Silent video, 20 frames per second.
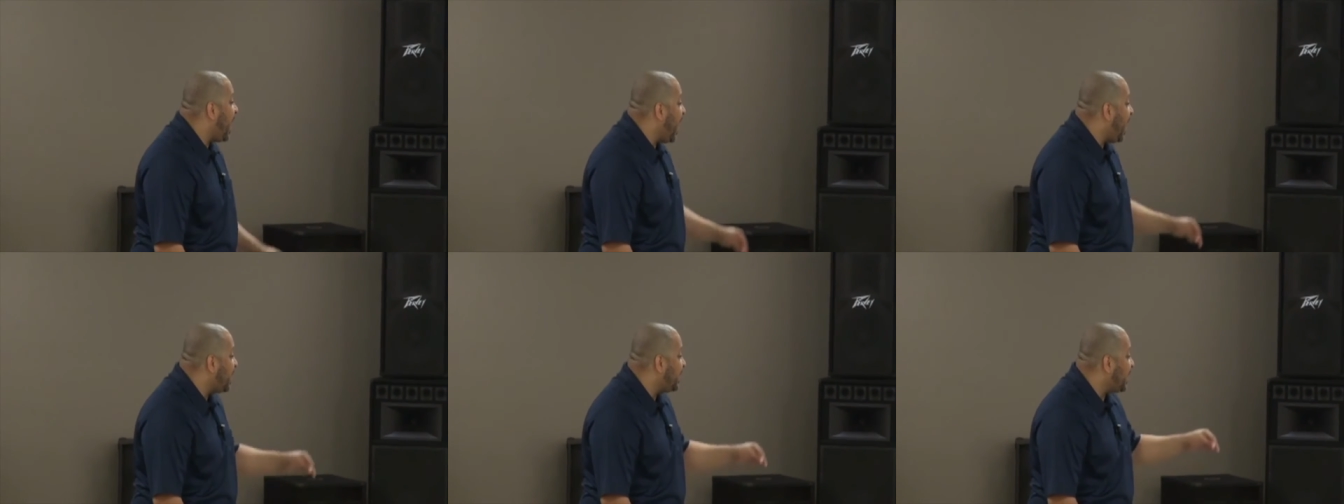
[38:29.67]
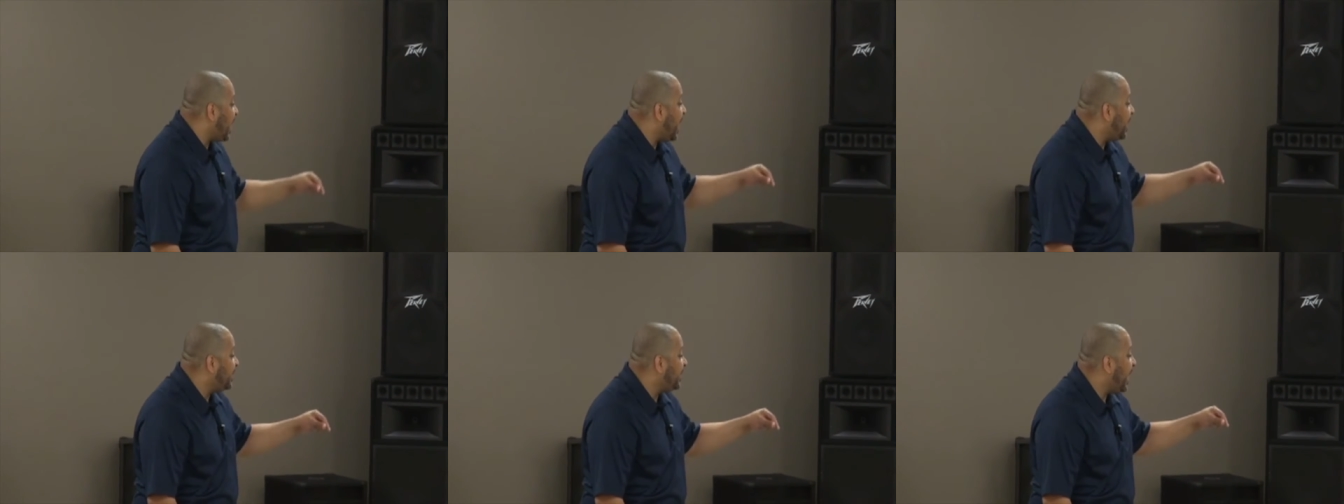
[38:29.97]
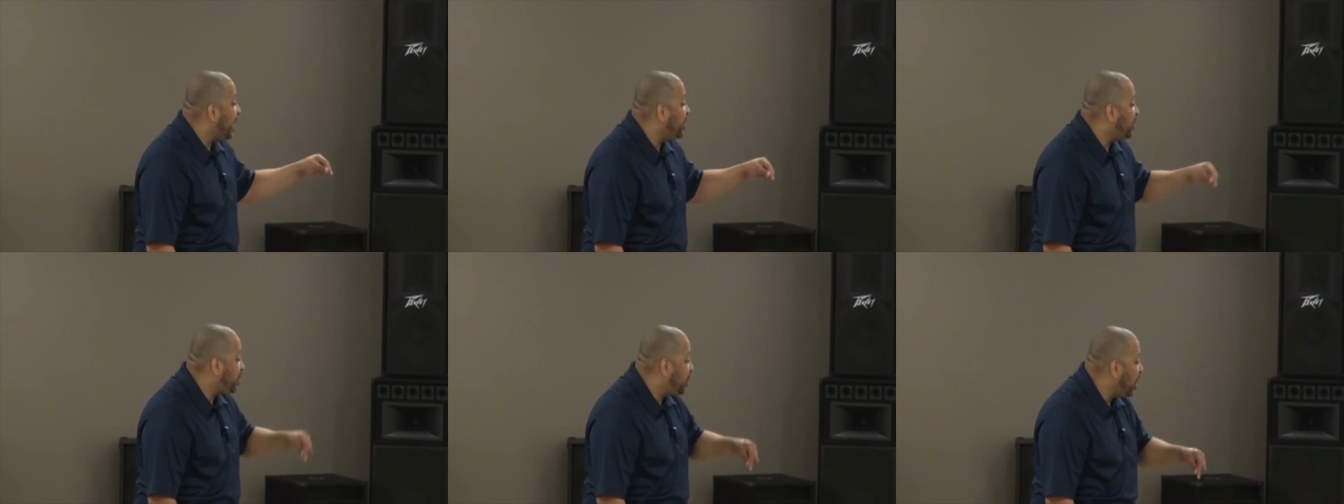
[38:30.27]
as, as
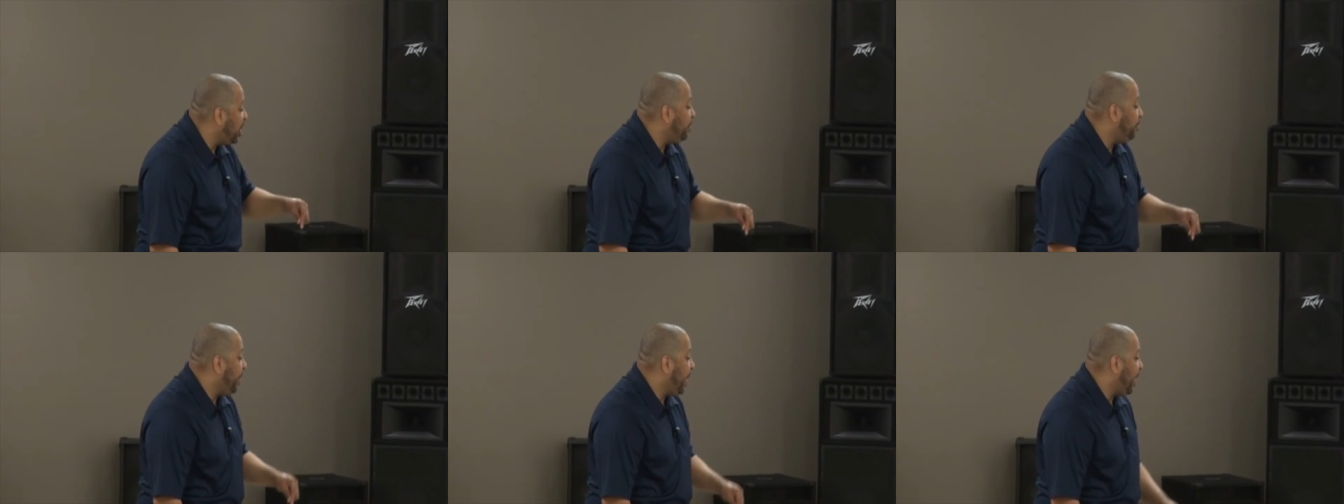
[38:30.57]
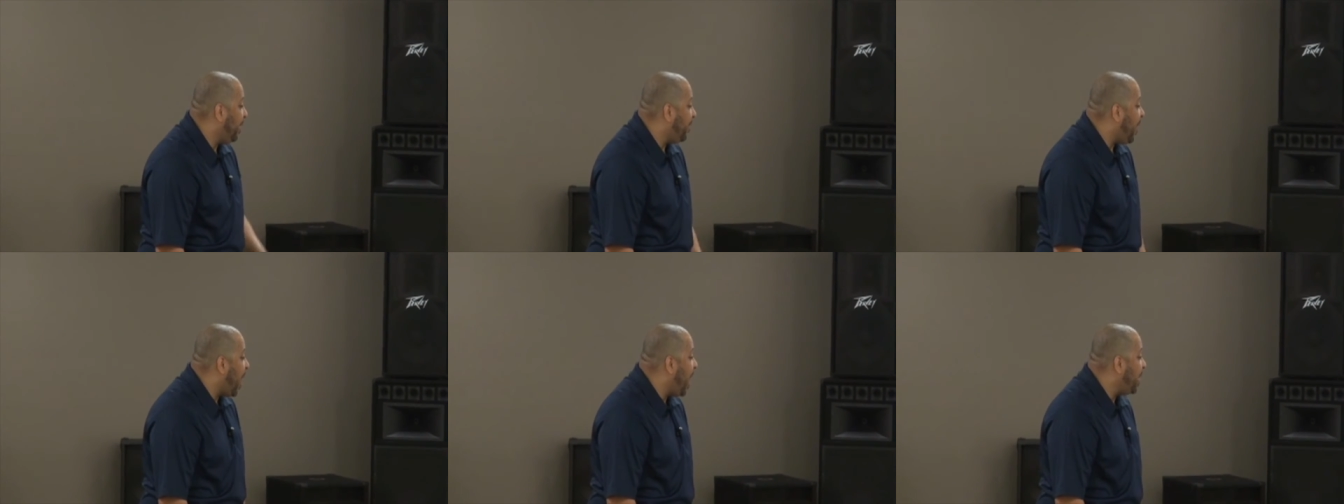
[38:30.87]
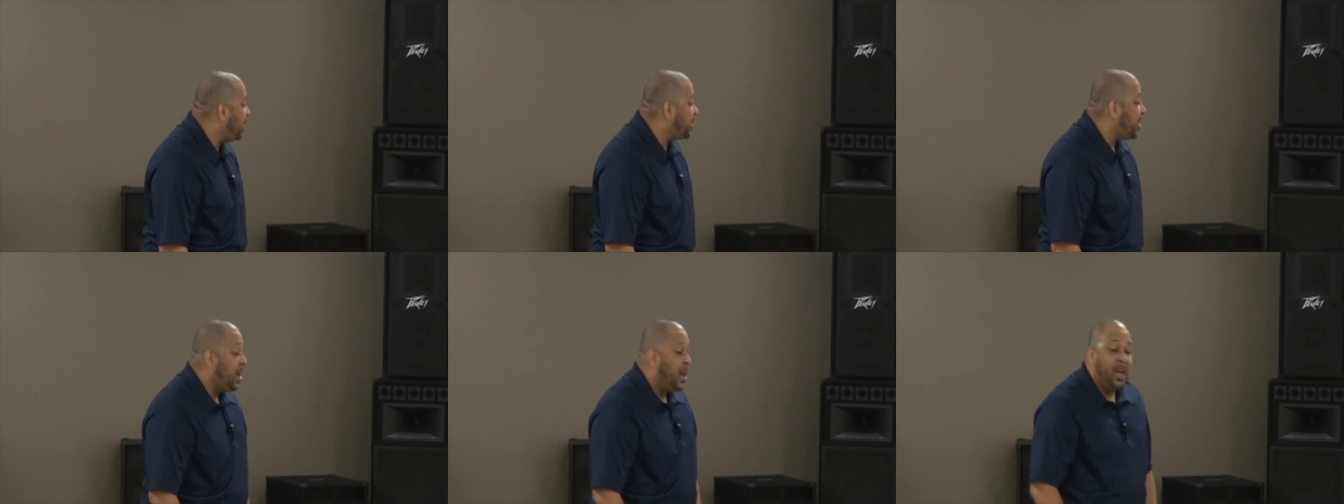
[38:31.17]
they should be,
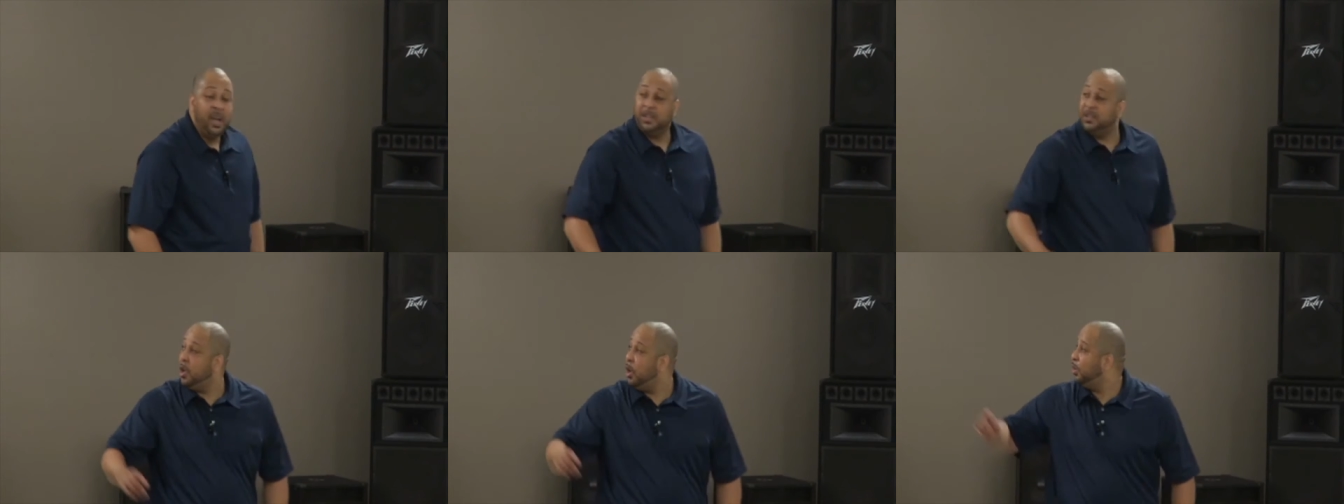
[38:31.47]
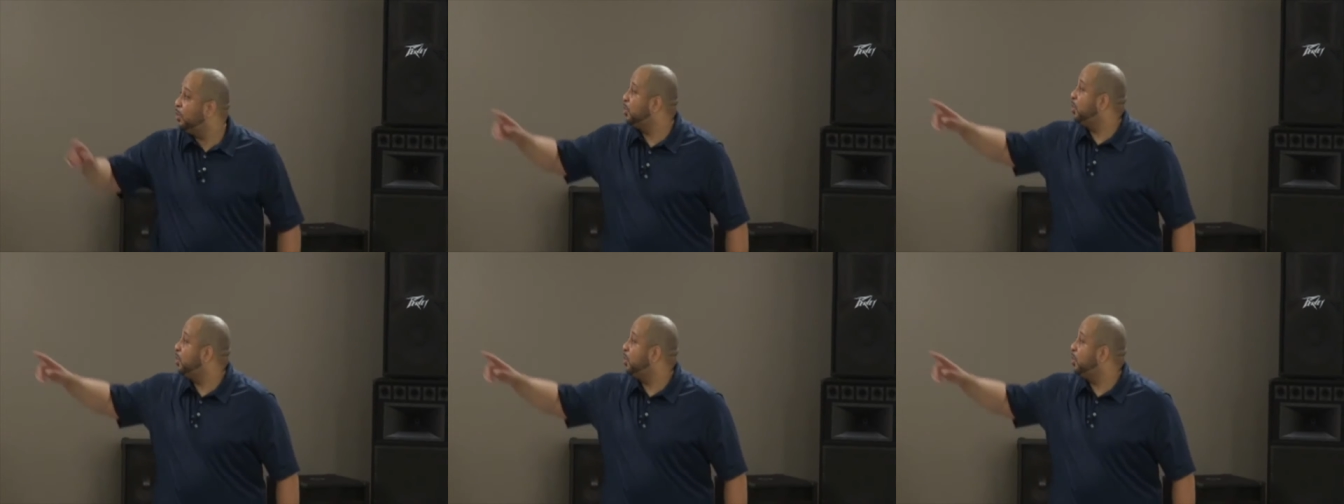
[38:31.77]
right? So,